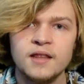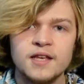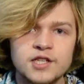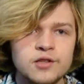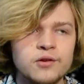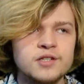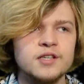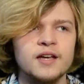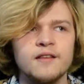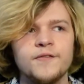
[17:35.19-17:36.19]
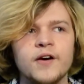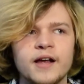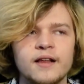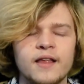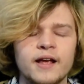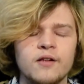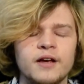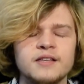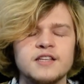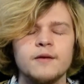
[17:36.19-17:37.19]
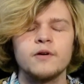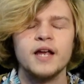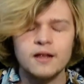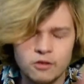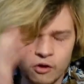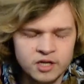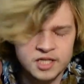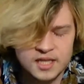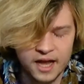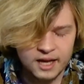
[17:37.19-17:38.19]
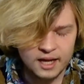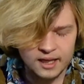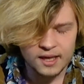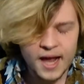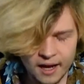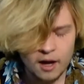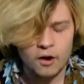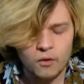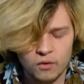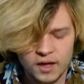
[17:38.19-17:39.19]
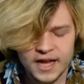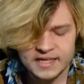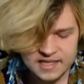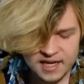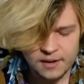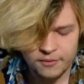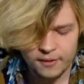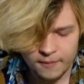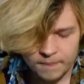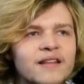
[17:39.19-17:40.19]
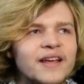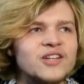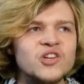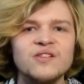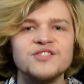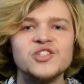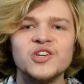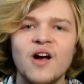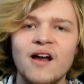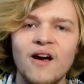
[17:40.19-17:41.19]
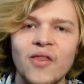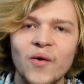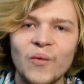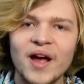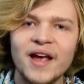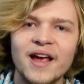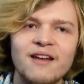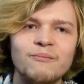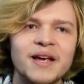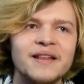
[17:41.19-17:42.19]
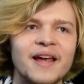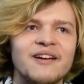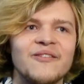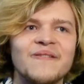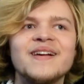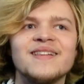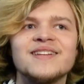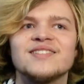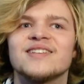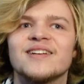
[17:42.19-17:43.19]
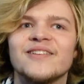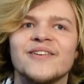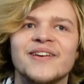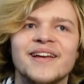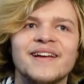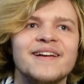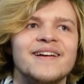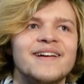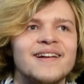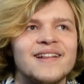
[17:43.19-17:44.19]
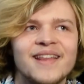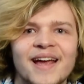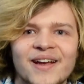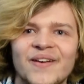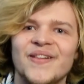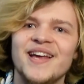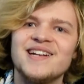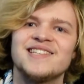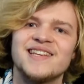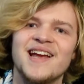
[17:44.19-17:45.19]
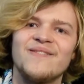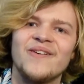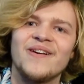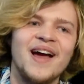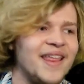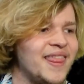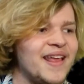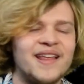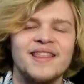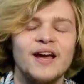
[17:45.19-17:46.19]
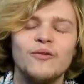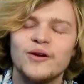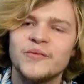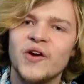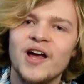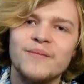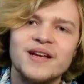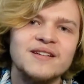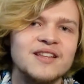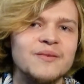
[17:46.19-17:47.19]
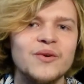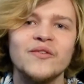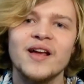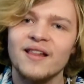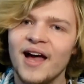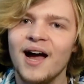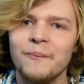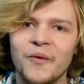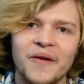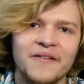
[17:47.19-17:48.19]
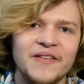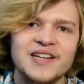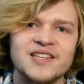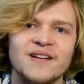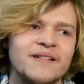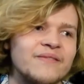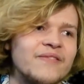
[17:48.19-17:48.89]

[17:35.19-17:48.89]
This looks like the fucking Lego lightsaber. It looks like a Lego lightsaber. They should have just gone all the way and made like a realistic looking Lego lightsaber. I think that would have drawn me into the movie a lot more if I saw